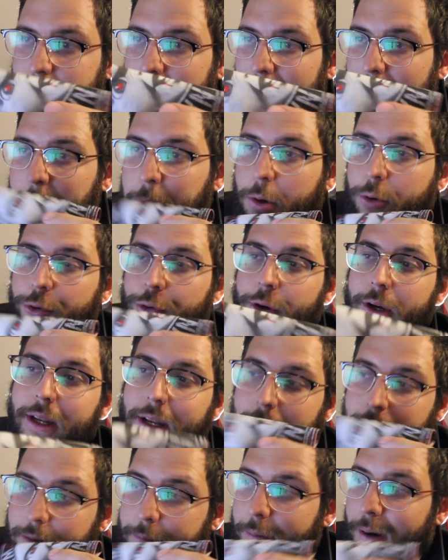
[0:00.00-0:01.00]
I'm
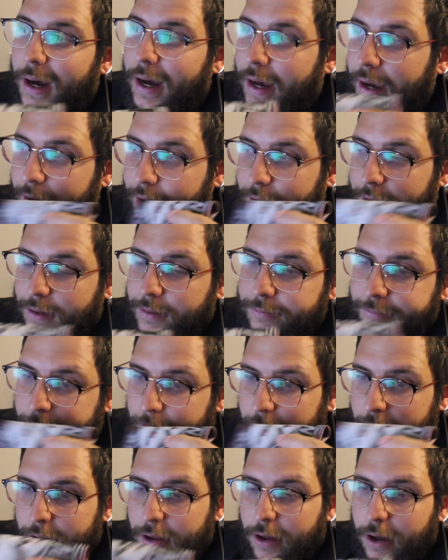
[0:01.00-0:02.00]
greeted by um,
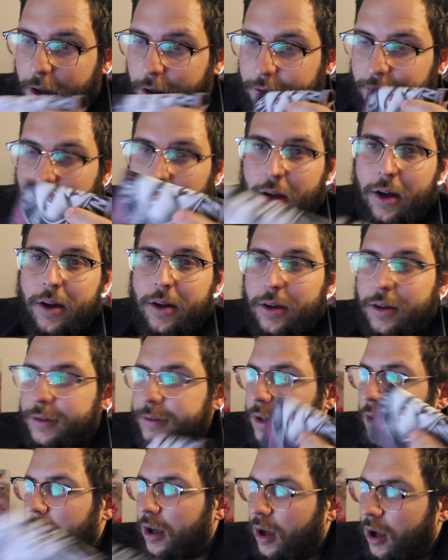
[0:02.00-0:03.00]
a,
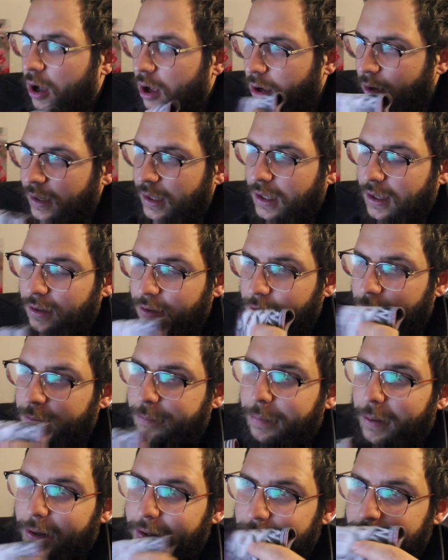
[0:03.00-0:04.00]
a, a honey
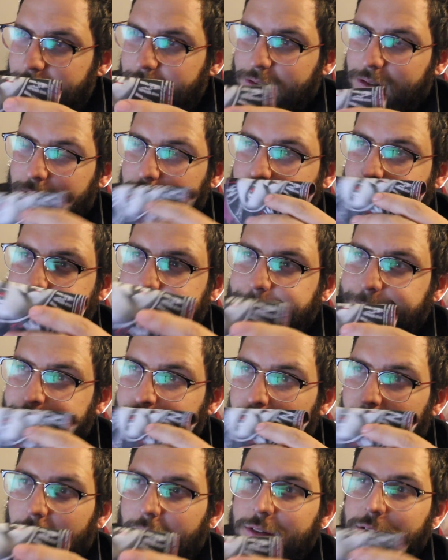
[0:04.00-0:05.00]
spicy,
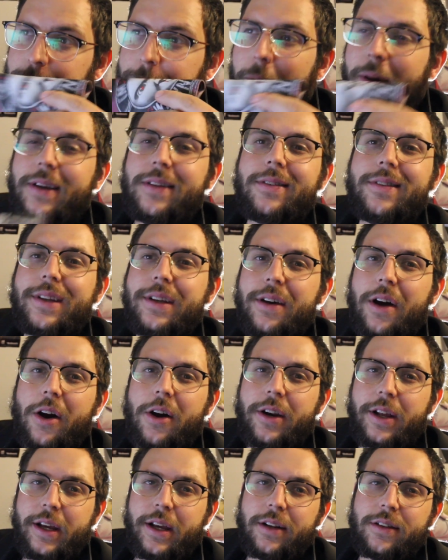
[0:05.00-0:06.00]
a spicy
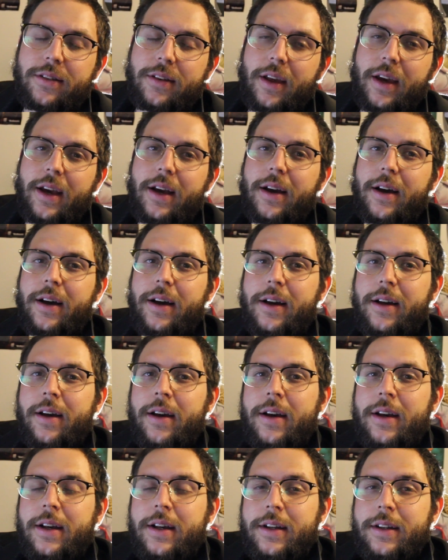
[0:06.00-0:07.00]
honey. It's like a uh,
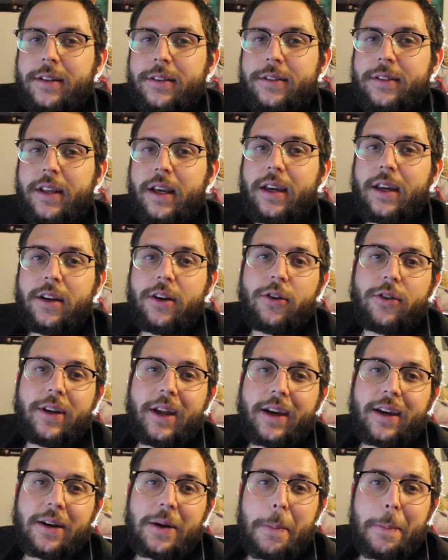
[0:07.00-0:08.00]
sticking your
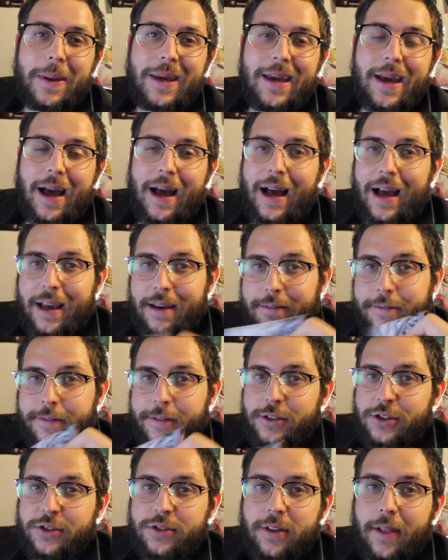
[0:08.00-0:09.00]
dick in a beehive
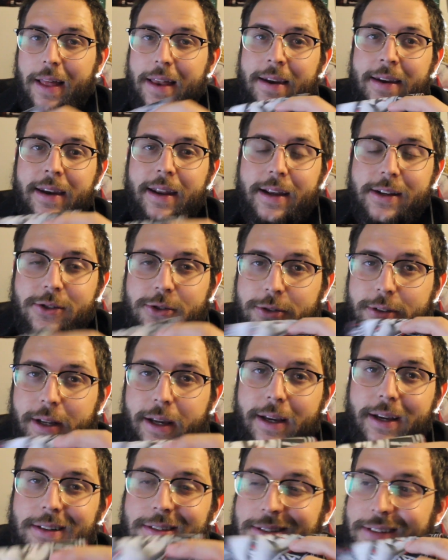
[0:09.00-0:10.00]
and just letting nature
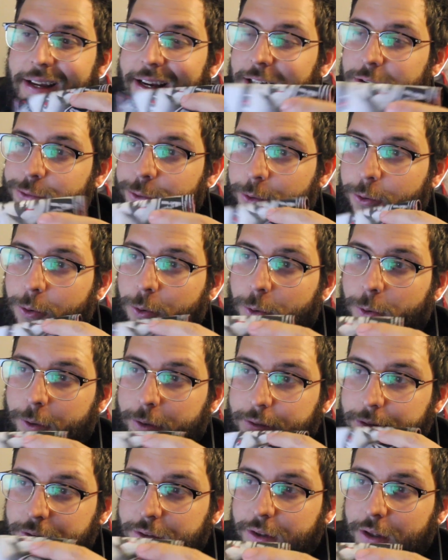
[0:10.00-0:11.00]
take its natural
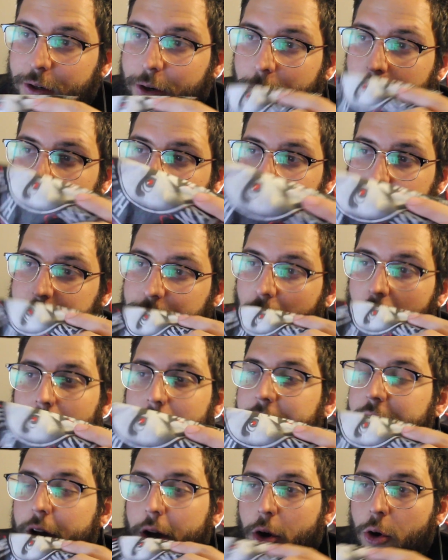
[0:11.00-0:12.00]
course. You know, there's
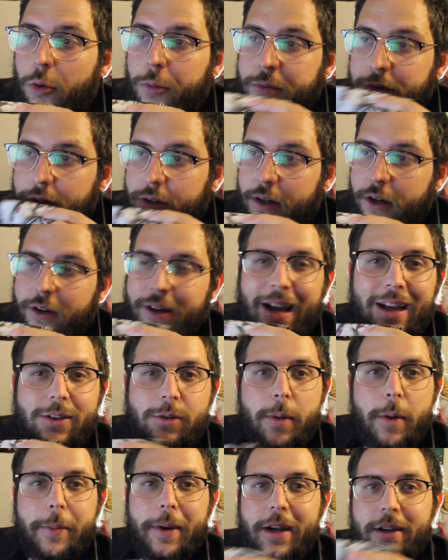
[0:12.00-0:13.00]
honeycombs in there. You
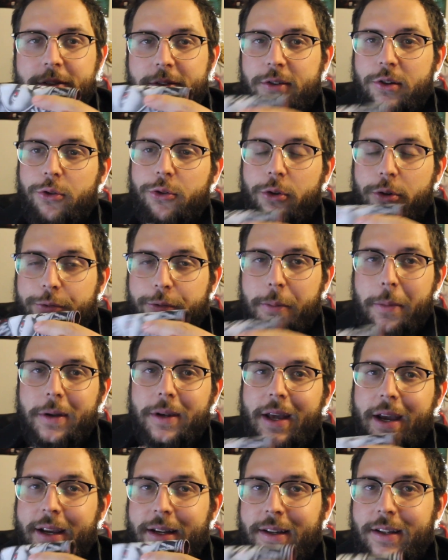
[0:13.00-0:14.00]
guys remember that cereal from the
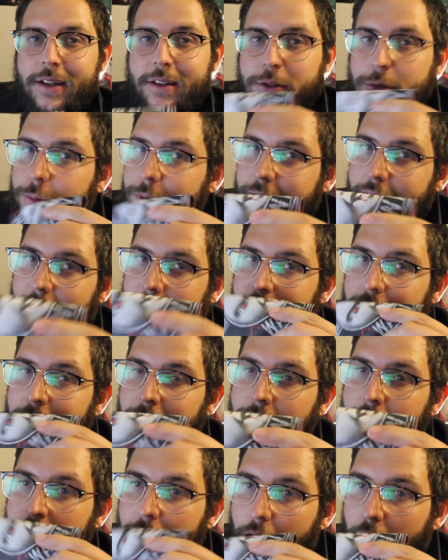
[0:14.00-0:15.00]
90s with that
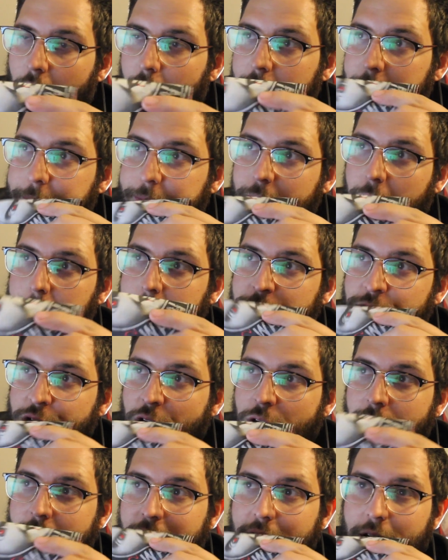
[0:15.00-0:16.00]
hyped up
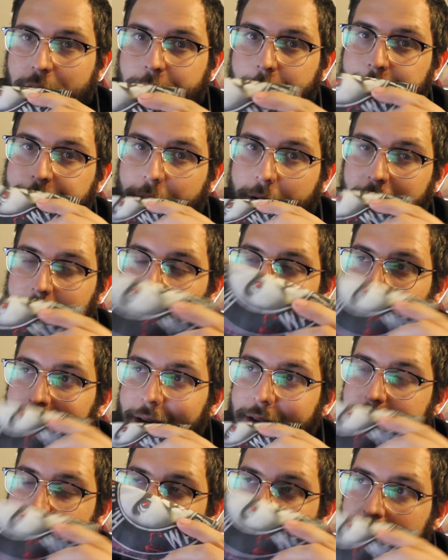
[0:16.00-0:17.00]
junkie of a fucking
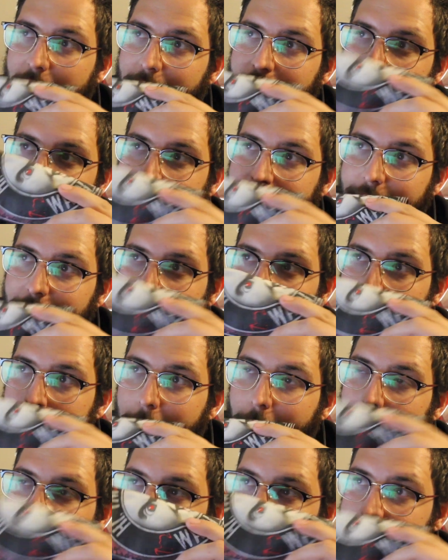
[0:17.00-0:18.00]
mascot? God
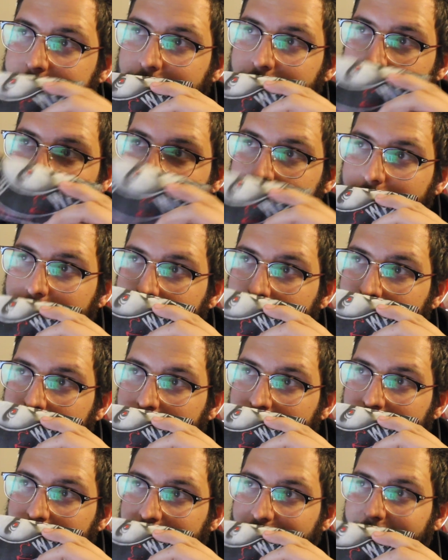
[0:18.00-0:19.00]
bless.
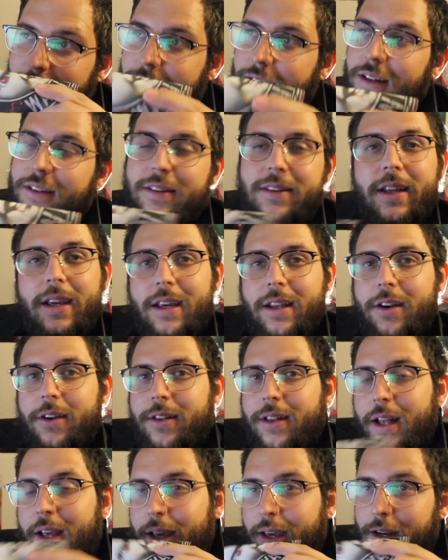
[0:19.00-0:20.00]
Yeah, it's like sticking
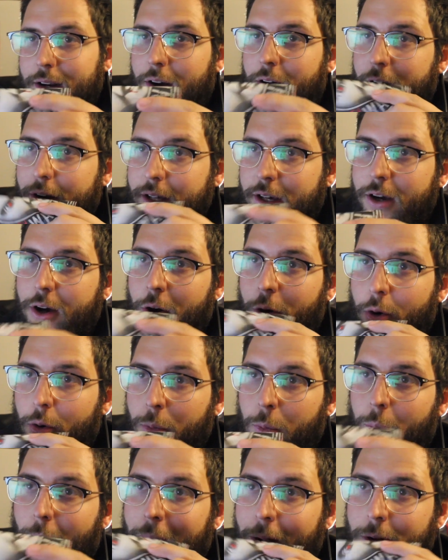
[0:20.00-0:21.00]
your dick in a
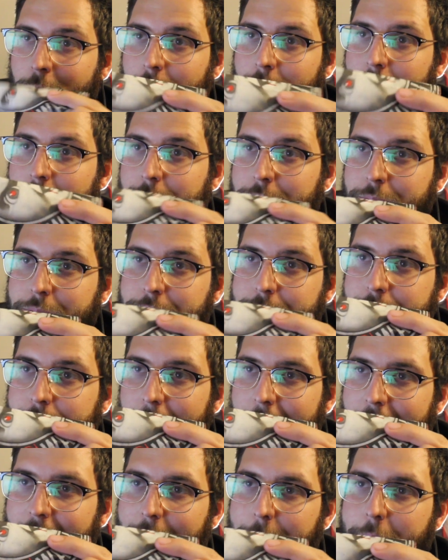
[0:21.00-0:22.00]
honeycomb while,
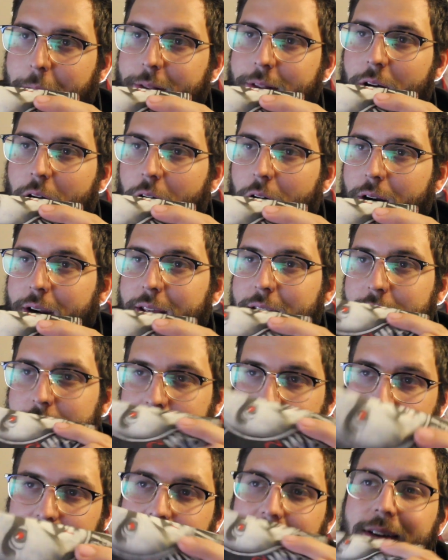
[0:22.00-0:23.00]
but the honey
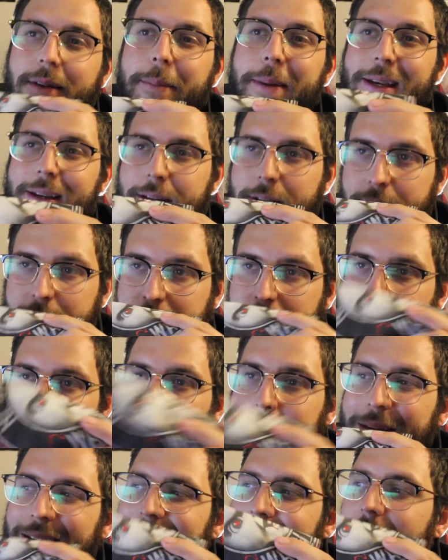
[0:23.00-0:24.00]
is cinnamon,
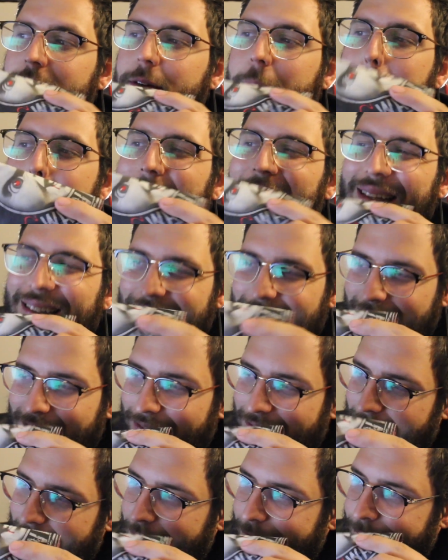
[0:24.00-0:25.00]
cinnamon
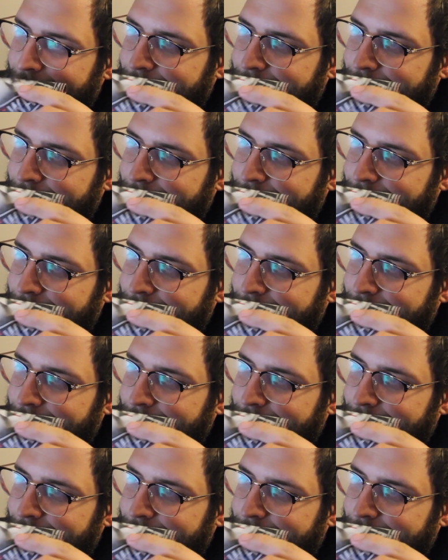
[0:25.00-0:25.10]
spice